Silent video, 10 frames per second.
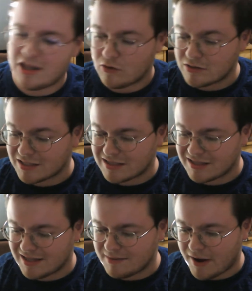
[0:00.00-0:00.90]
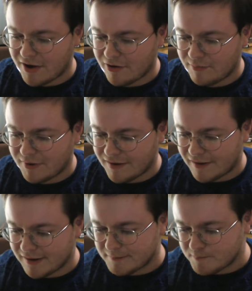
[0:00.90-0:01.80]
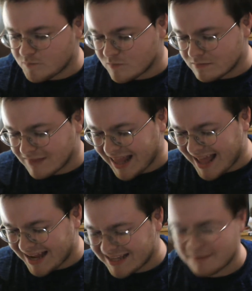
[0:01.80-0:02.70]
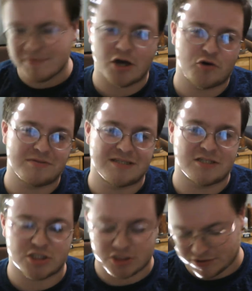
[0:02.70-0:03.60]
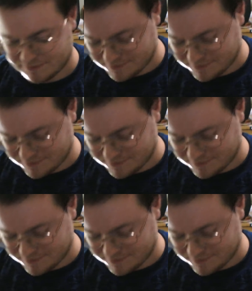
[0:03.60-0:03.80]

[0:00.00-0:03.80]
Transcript: looks like a clay model, but can't be 100% sure.